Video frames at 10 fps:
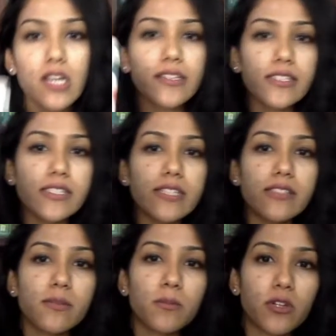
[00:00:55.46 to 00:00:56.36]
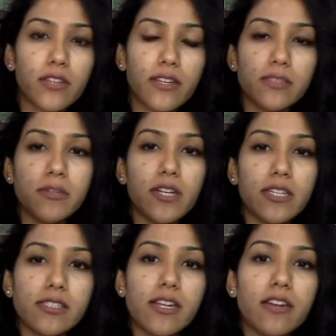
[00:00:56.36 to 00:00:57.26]
This is a book that has been
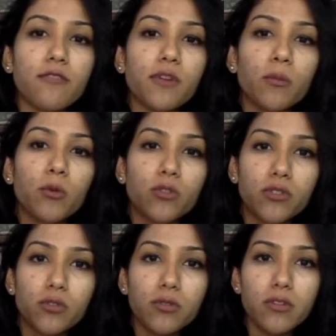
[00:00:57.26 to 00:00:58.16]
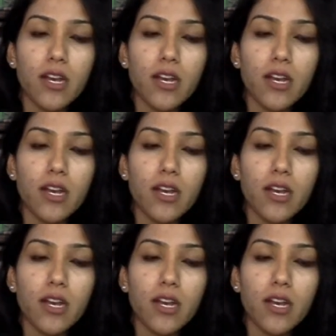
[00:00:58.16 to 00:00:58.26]
translated from Urdu